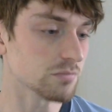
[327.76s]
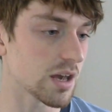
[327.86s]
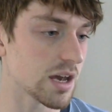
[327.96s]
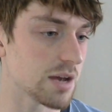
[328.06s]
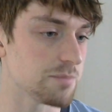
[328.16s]

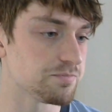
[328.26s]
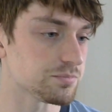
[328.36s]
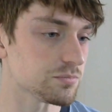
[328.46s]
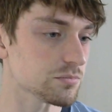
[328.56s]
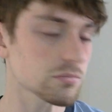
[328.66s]

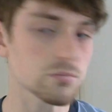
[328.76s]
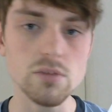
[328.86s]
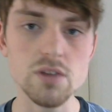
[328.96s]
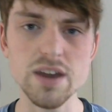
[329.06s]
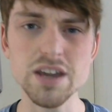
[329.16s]

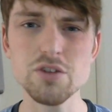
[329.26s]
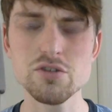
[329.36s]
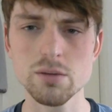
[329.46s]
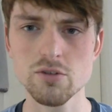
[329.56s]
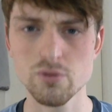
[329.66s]
Thank you
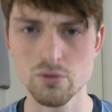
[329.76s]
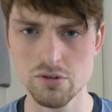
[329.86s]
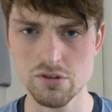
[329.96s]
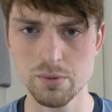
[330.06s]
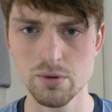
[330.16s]
so much for all your
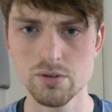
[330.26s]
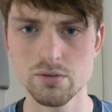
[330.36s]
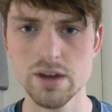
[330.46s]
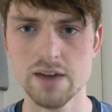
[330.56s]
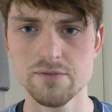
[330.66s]
support and all
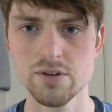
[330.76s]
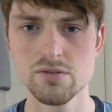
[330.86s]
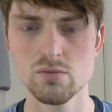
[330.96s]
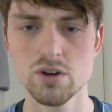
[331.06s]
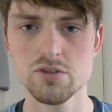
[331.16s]
your efforts
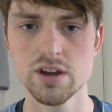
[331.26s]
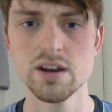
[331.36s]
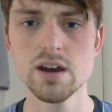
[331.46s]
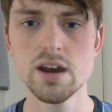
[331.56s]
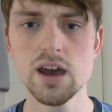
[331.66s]
and watching.
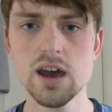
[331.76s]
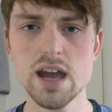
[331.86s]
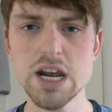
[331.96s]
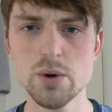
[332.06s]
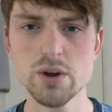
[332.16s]

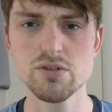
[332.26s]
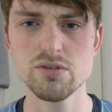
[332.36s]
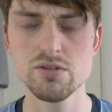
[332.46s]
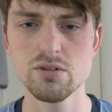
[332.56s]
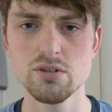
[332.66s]
Any
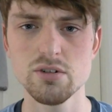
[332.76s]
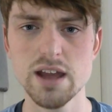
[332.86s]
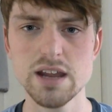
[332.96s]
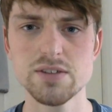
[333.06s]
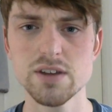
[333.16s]
questions or
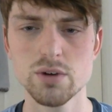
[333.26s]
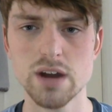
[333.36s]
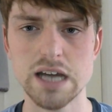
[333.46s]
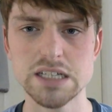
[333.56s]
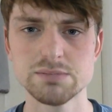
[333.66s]
anything you want
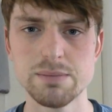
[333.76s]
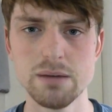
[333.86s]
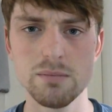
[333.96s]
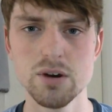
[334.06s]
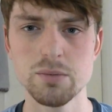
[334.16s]
to ask me
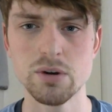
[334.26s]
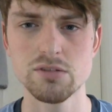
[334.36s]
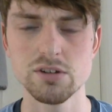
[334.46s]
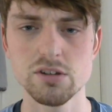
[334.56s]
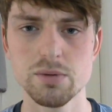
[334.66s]
about my
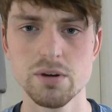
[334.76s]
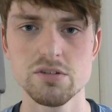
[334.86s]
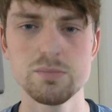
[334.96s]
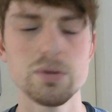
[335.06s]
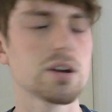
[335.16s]
personal
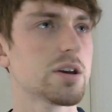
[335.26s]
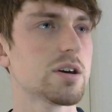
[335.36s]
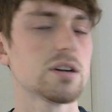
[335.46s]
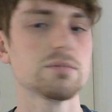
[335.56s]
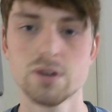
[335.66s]
experiences, by
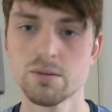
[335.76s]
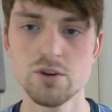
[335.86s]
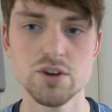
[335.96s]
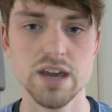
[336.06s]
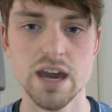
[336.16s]
God,
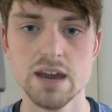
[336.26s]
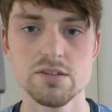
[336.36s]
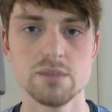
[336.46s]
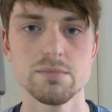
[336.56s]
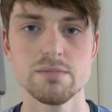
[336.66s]
communicate,
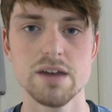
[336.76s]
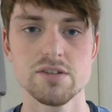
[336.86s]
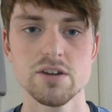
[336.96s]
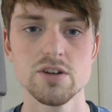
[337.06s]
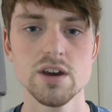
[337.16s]
send me a
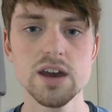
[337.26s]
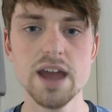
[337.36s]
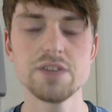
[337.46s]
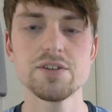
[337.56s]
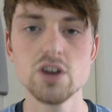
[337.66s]
message.
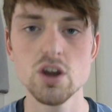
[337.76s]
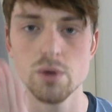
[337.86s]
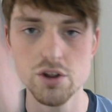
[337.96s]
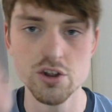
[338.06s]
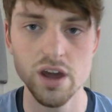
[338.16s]
Anything you
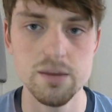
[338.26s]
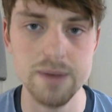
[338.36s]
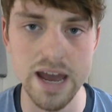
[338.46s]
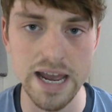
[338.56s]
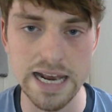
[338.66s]
want to share
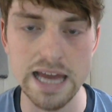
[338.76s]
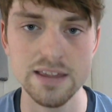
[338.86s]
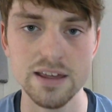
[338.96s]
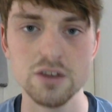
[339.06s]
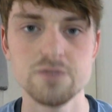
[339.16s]
about Echolalia
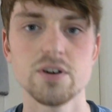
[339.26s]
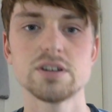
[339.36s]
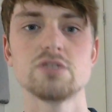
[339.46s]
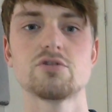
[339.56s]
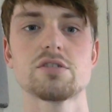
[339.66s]
that you find
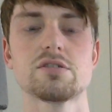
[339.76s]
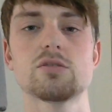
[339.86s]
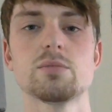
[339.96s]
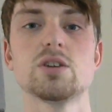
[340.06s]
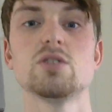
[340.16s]
interesting,
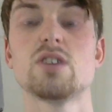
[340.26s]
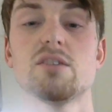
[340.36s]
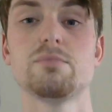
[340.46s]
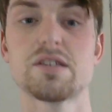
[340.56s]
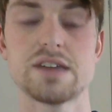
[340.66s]
something new that I missed